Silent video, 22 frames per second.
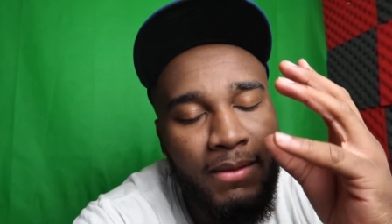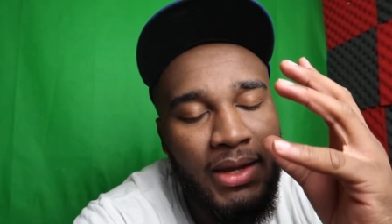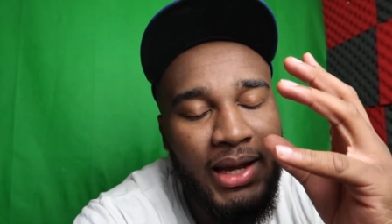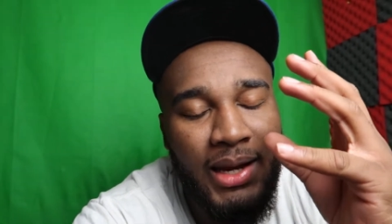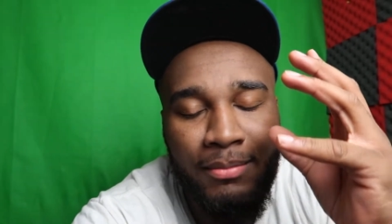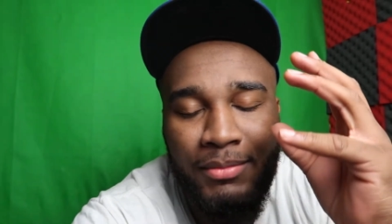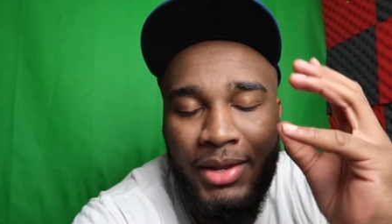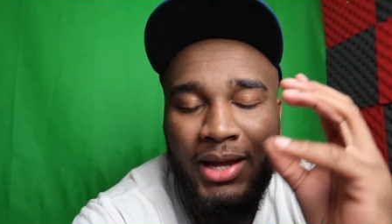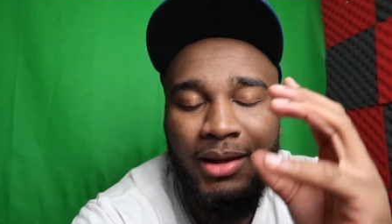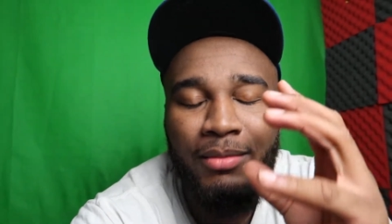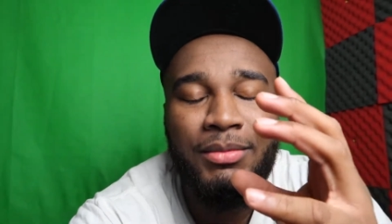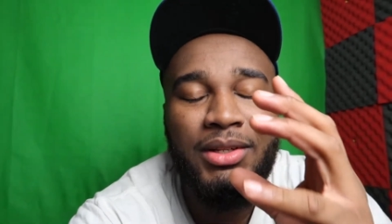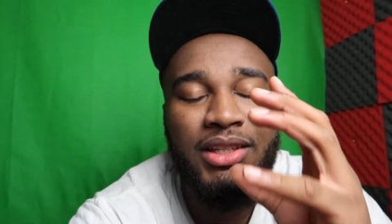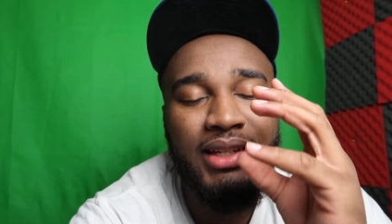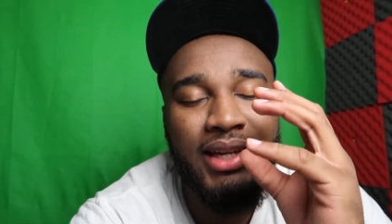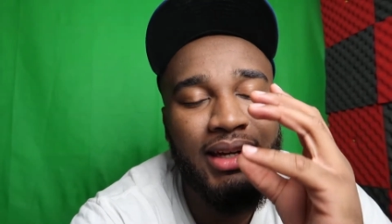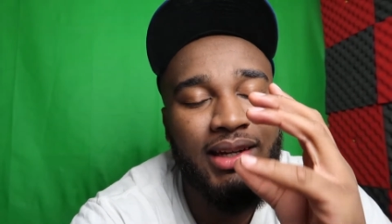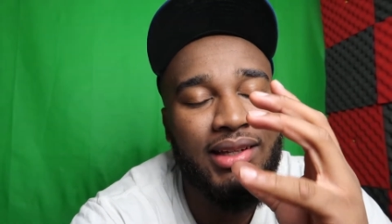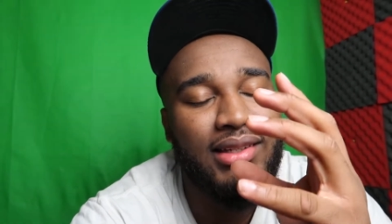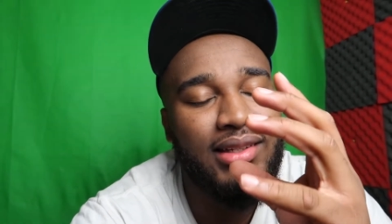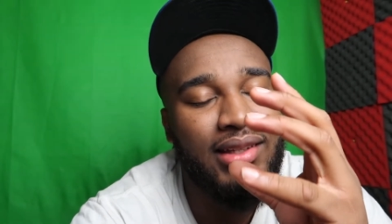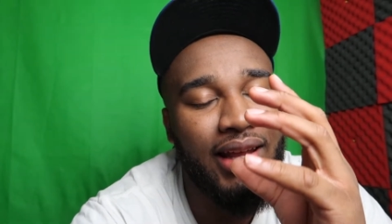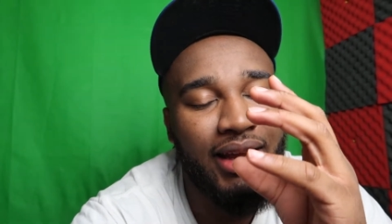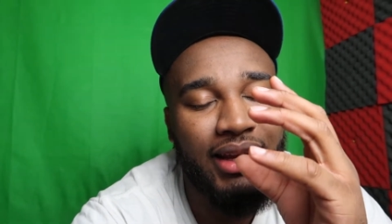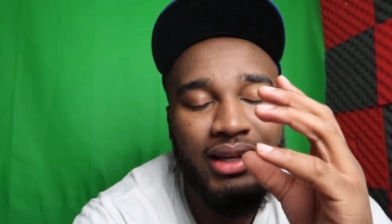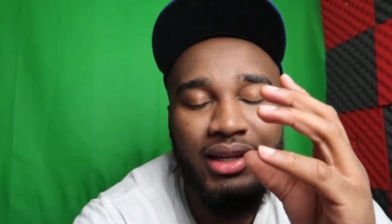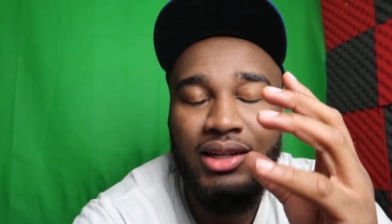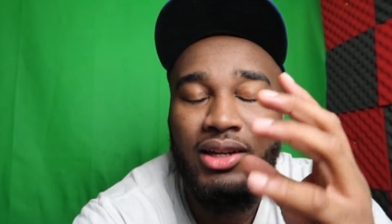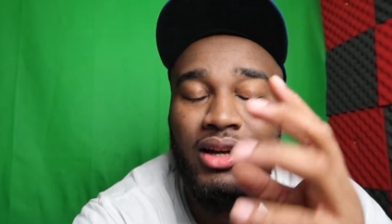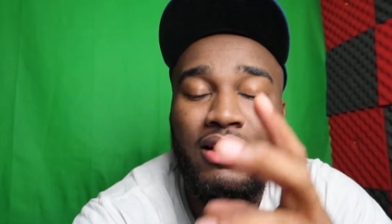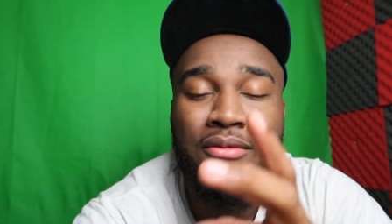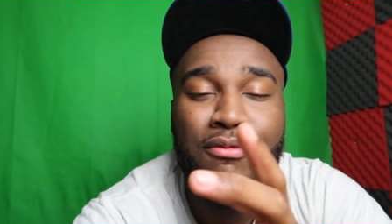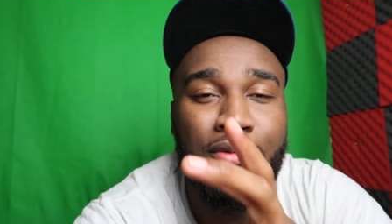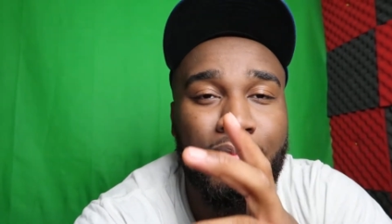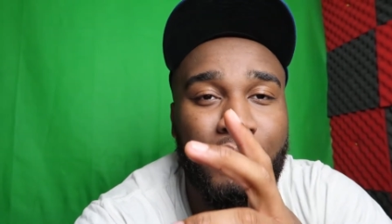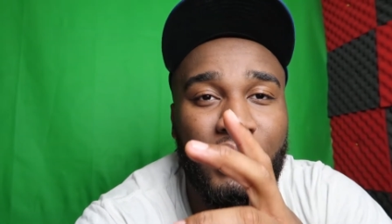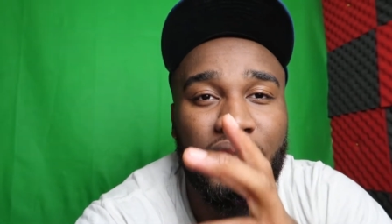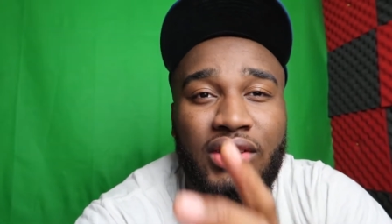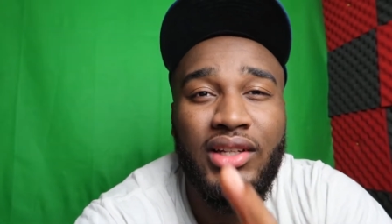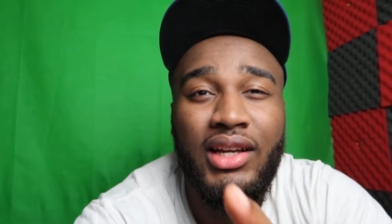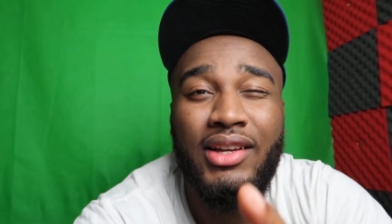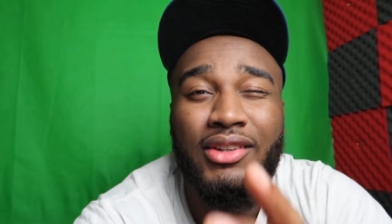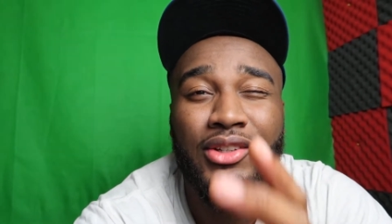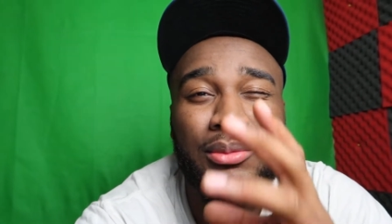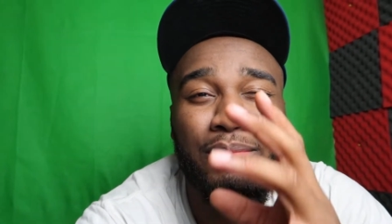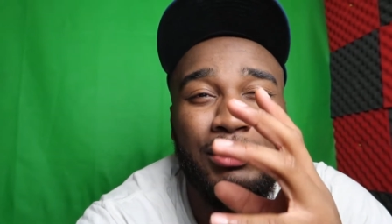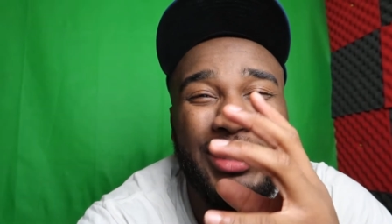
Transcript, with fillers: And I'm not, I'm going to say this like a couple more times.